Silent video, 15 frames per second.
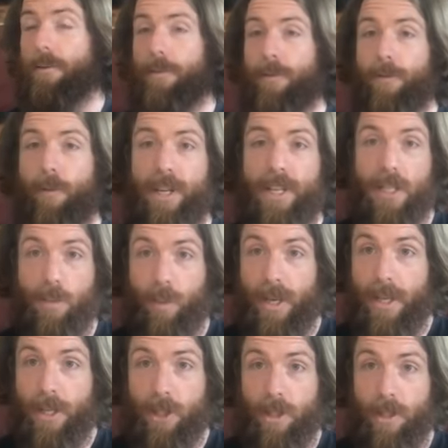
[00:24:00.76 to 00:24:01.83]
free
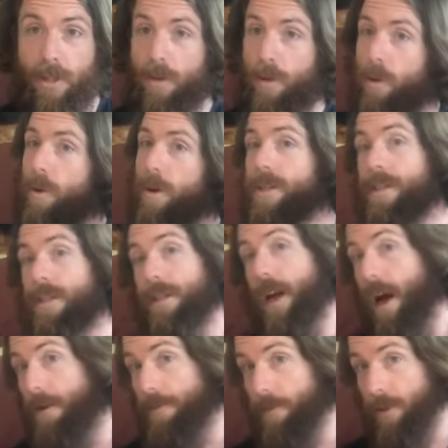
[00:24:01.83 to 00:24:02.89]
speech or is it
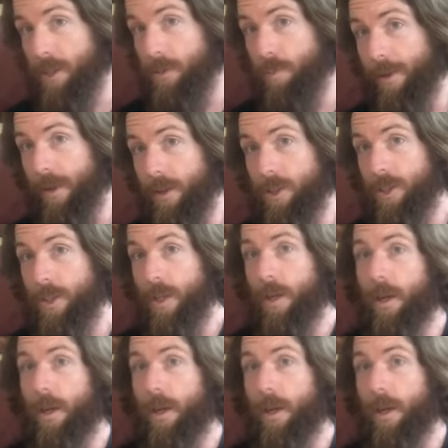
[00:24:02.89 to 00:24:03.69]
not free speech?